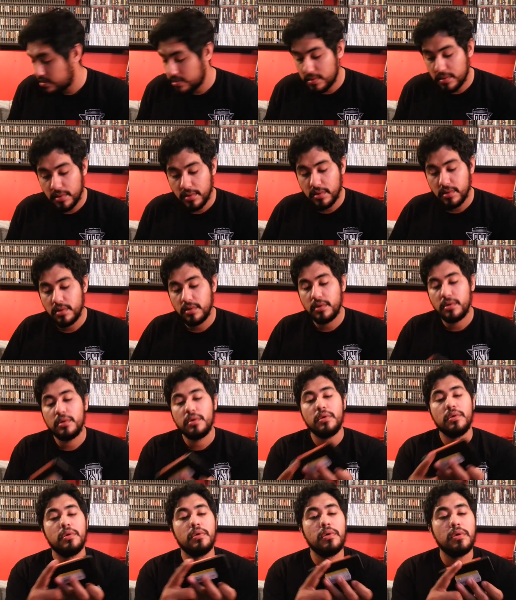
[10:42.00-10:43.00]

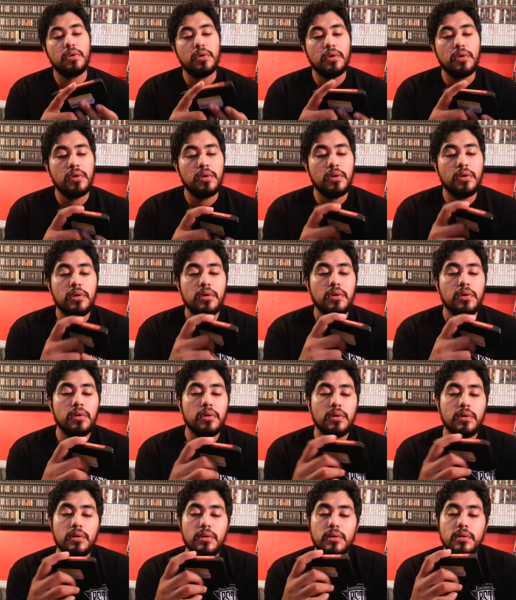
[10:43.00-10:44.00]

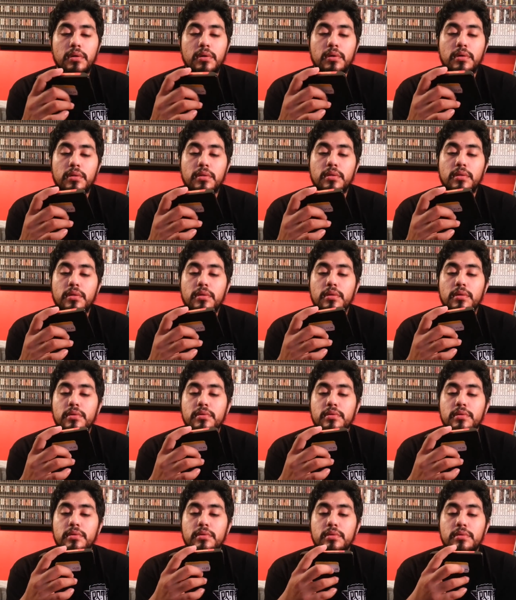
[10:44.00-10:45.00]

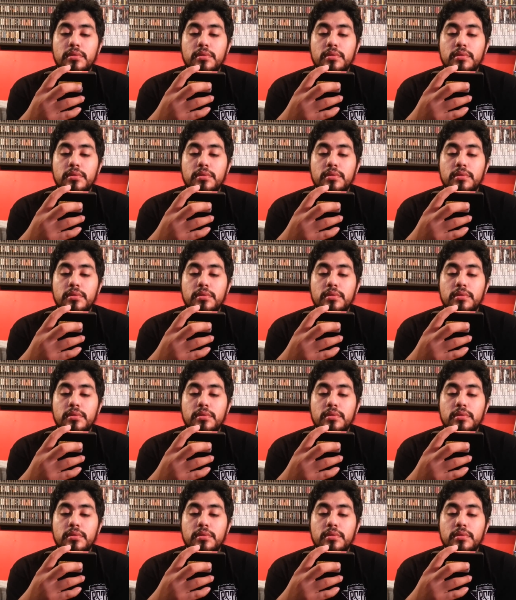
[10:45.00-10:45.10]
(no one is talking)